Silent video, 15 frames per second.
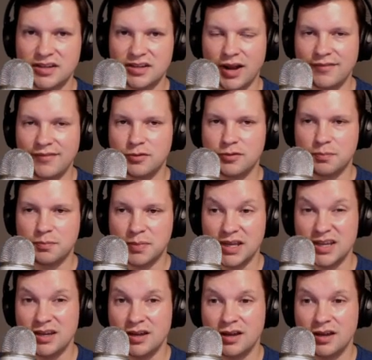It would have
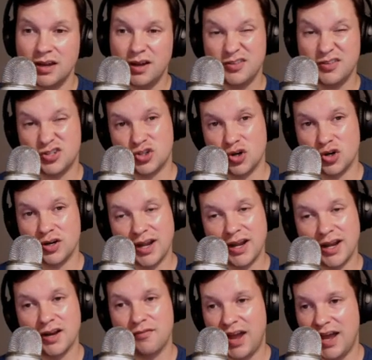to start kind
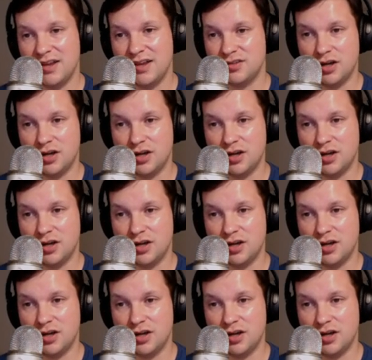of as